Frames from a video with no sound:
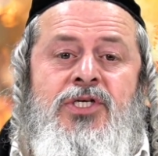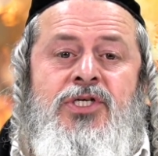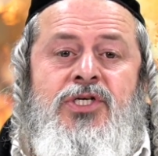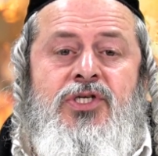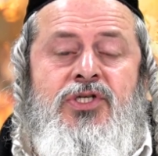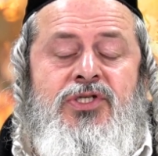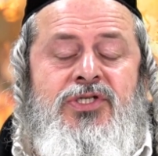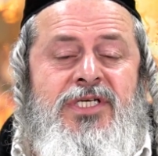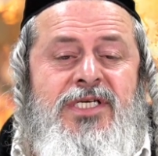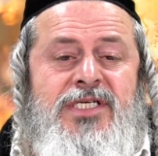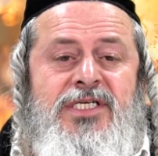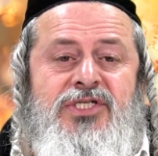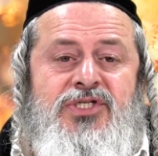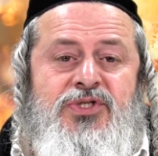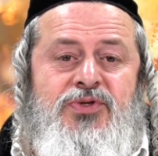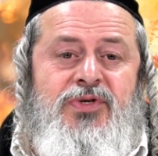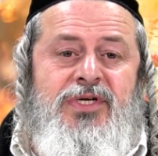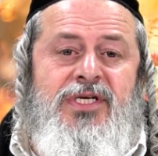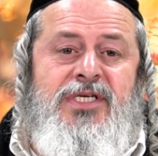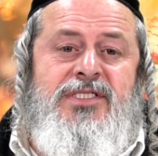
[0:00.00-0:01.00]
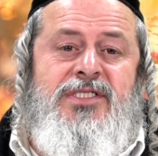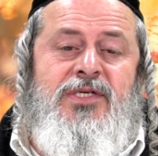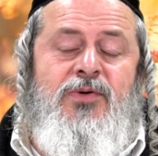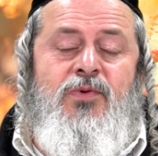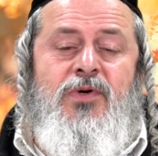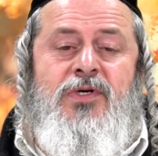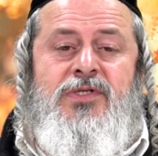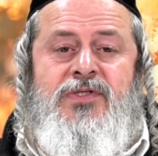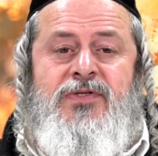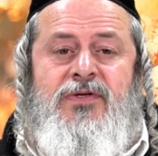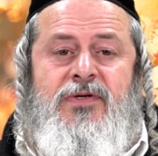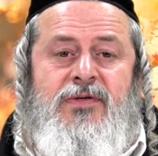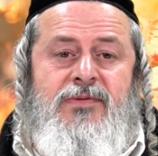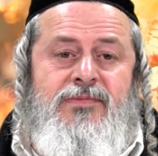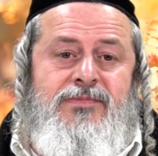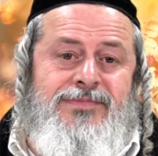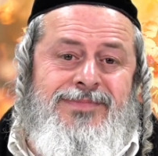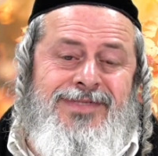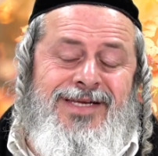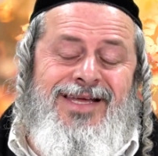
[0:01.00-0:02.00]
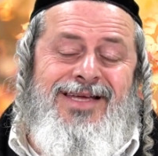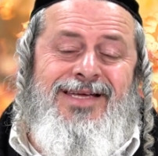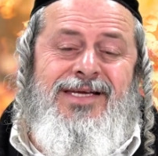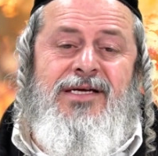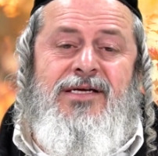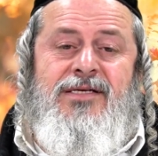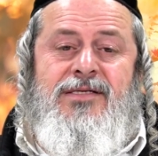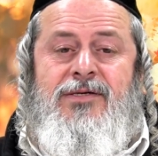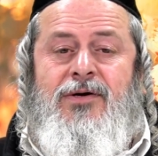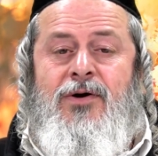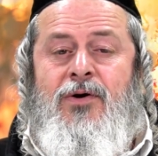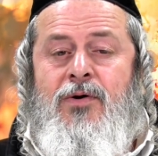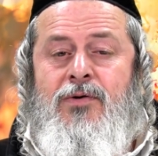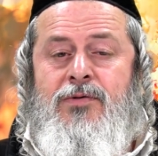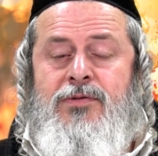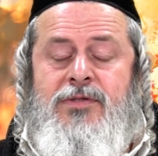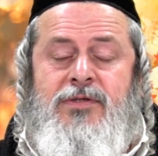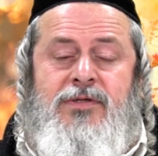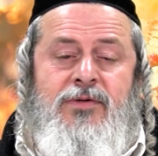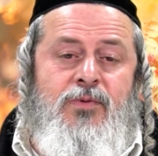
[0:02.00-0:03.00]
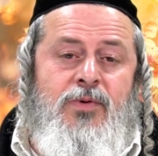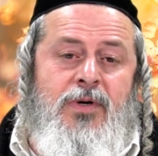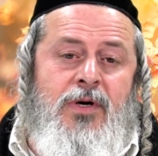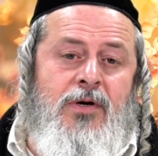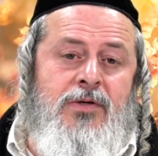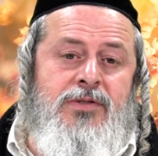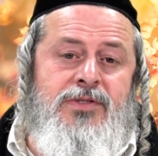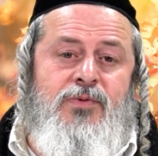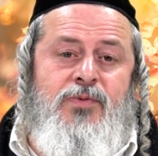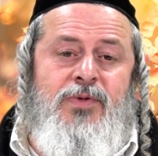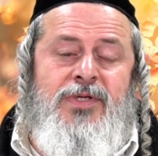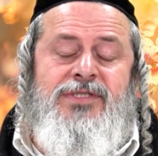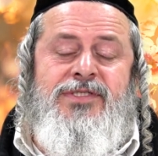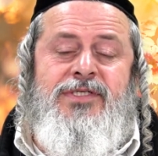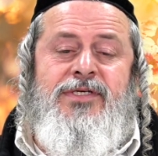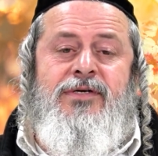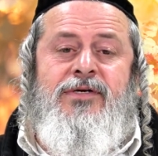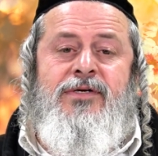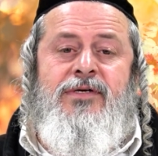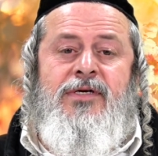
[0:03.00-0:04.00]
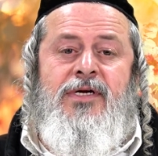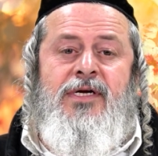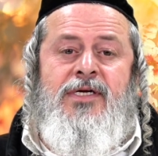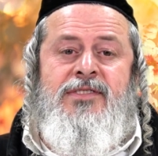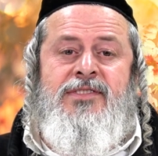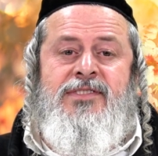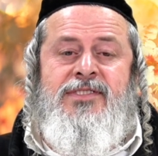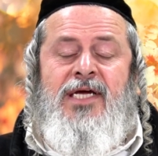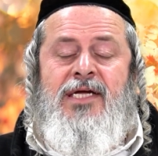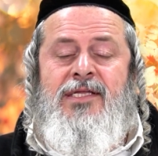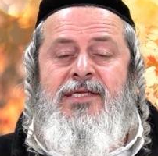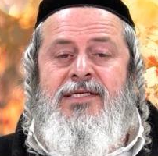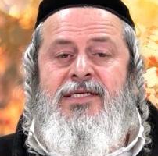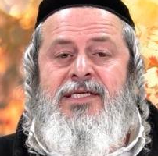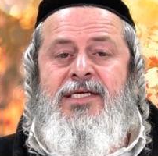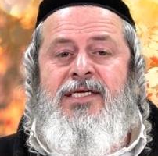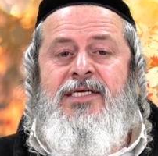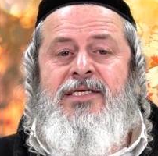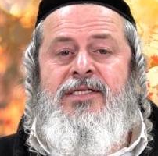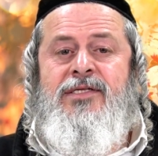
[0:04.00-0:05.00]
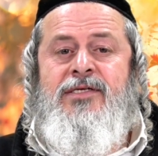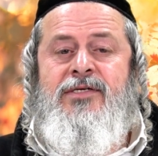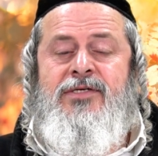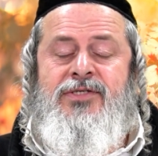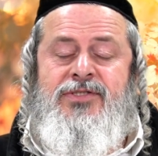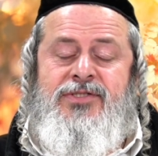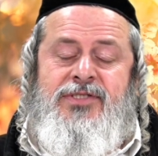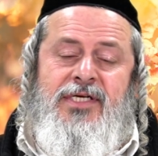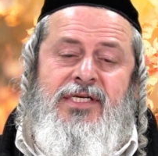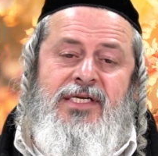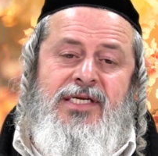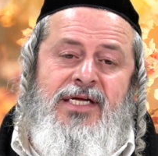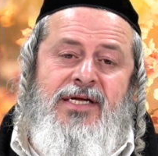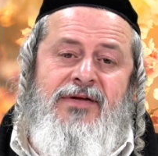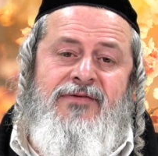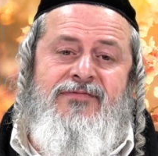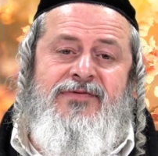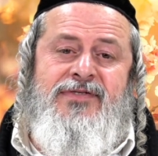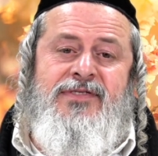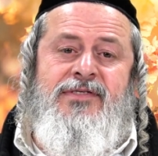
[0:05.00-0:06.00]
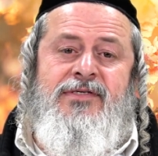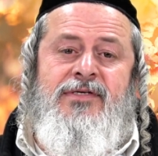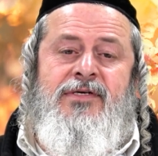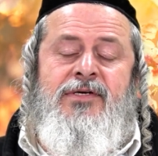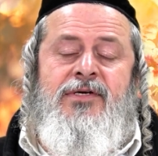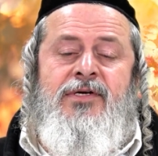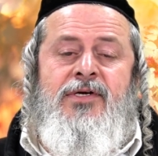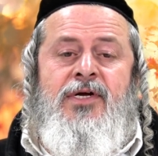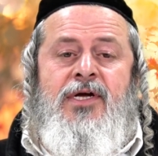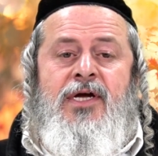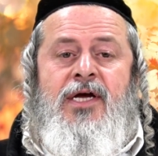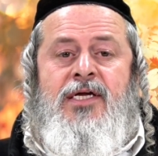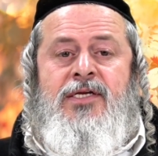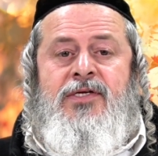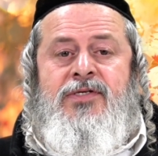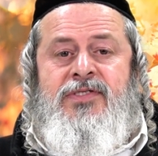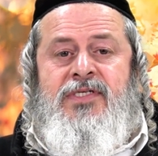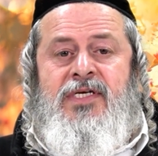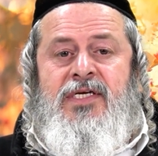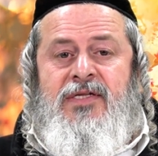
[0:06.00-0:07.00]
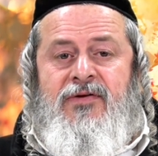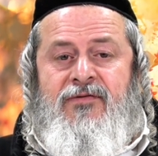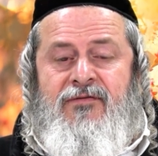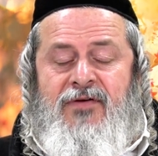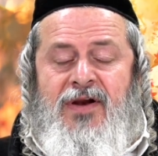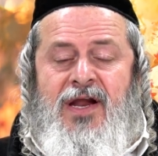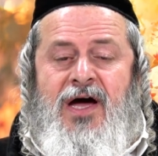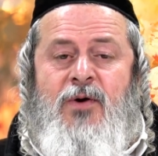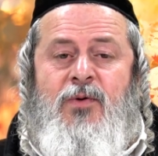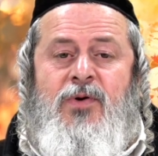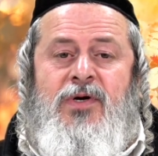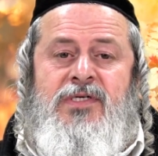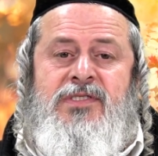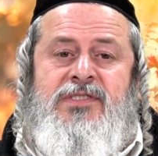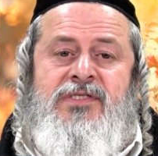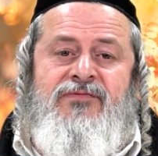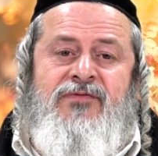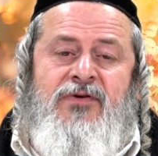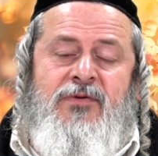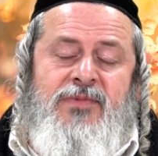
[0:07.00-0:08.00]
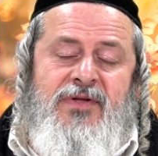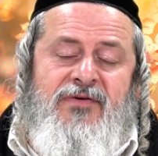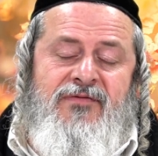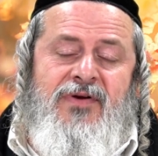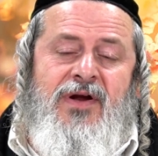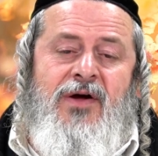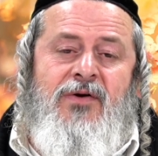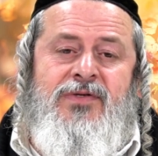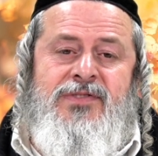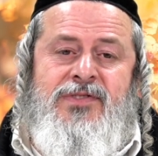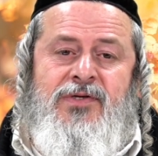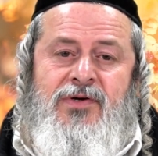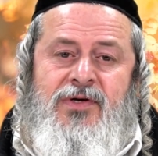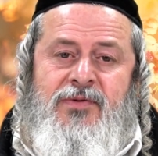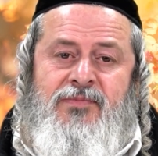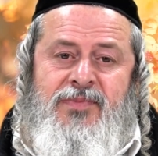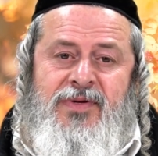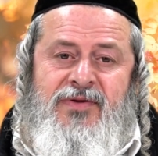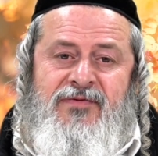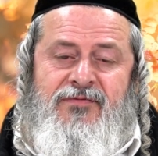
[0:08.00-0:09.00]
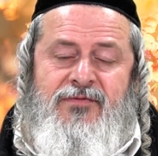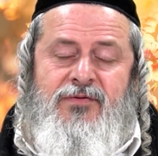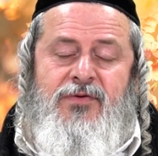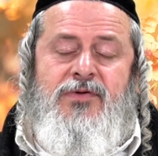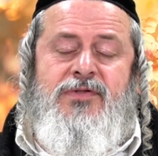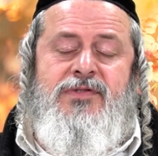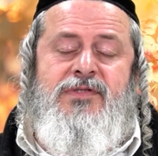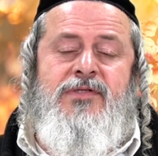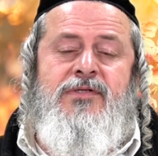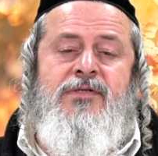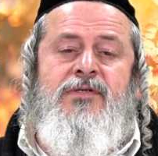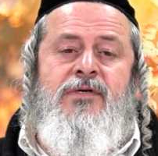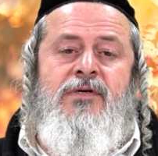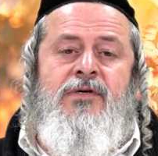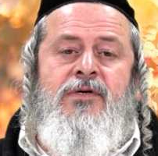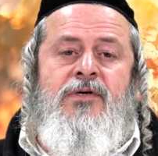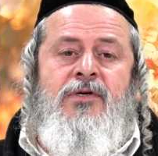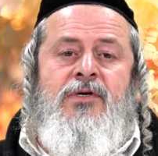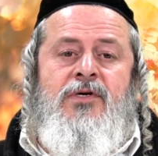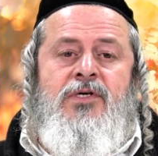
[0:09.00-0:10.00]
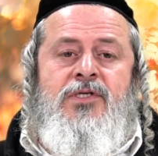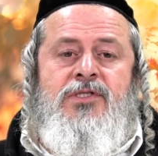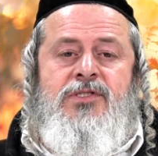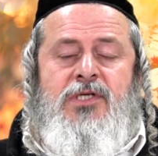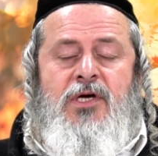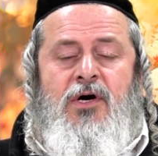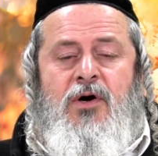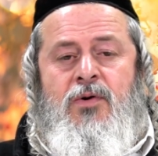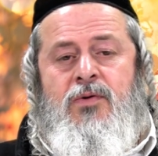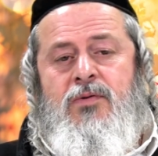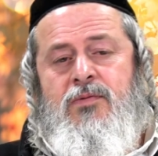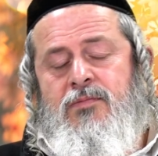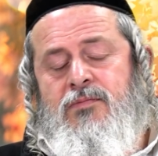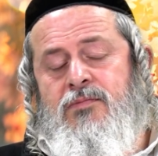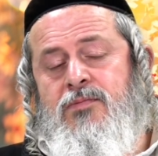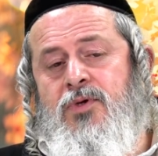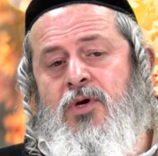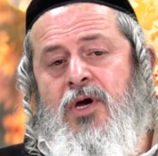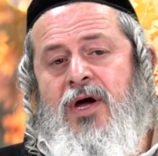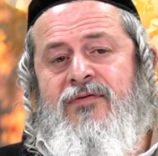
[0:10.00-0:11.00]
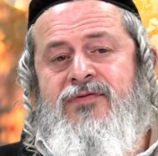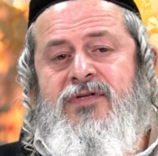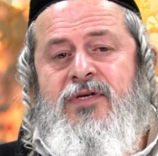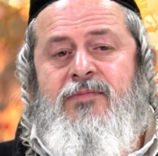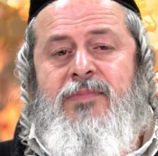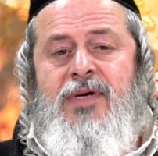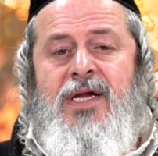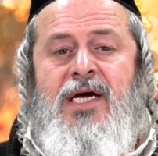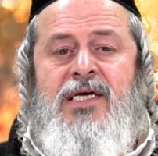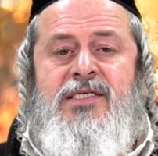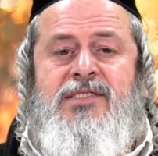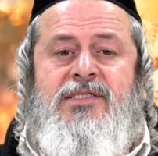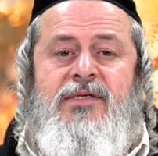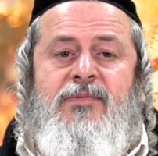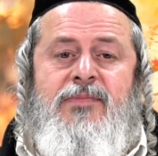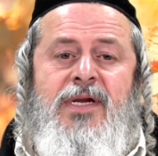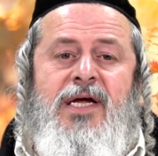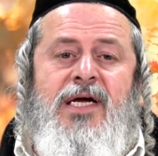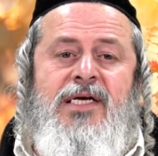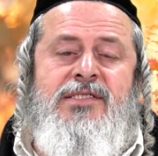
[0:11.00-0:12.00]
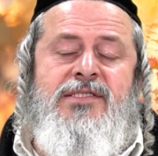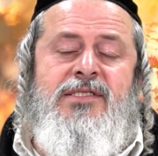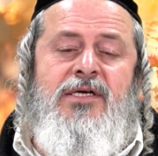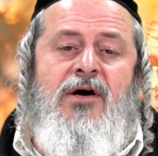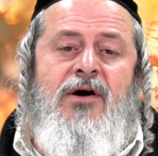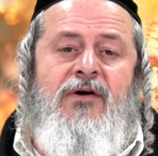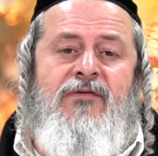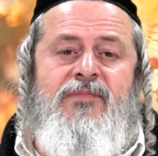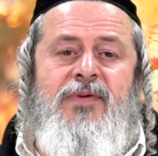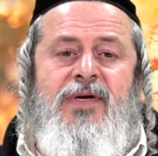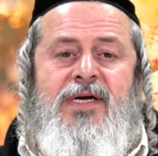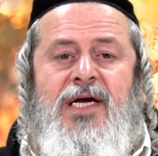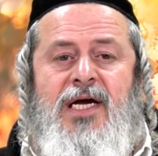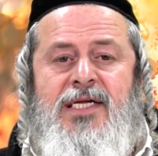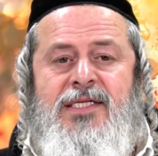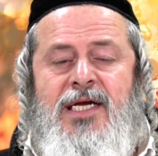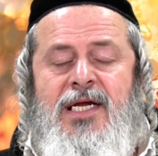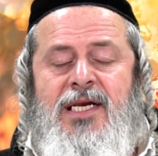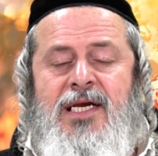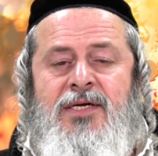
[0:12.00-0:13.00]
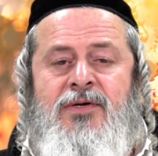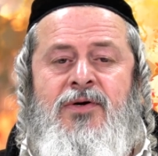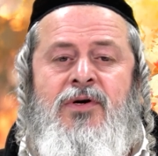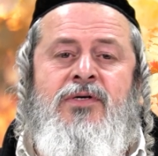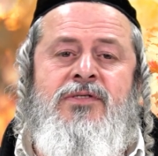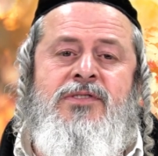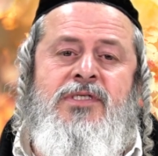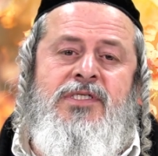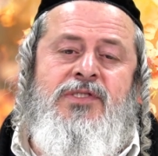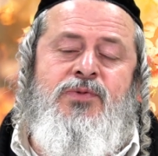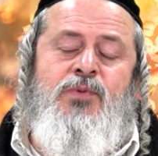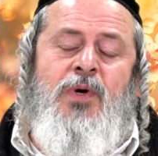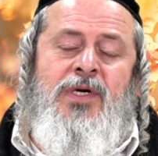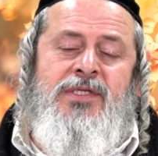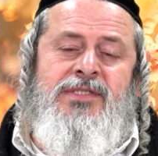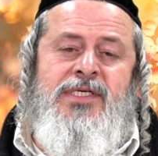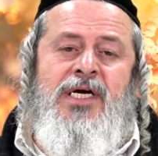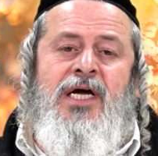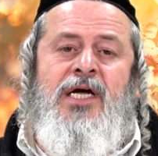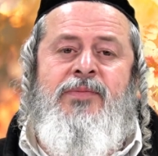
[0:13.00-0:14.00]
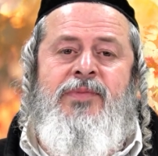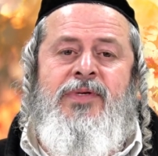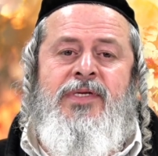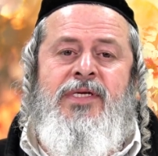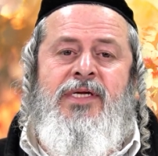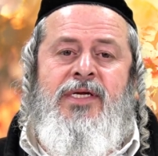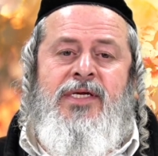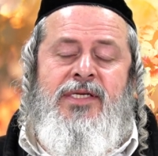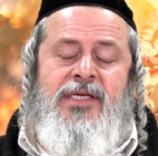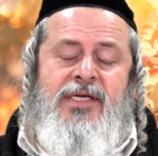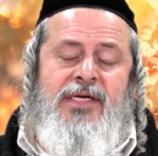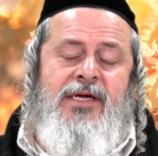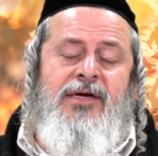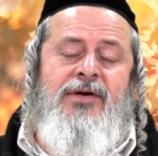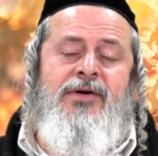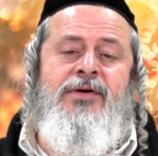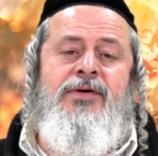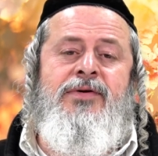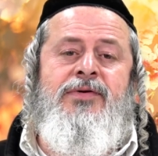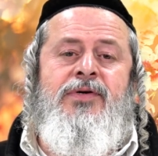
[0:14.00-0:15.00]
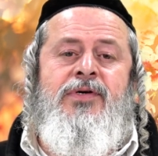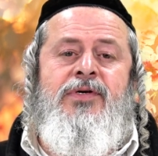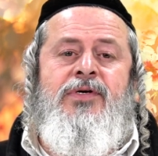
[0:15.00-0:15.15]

that was naked all the winter, and suddenly you see leaves, and you see the flowers, from the flowers going to be fruits. So you have to bless the bless of Birkat Ha'ilanot. It's one time in a year,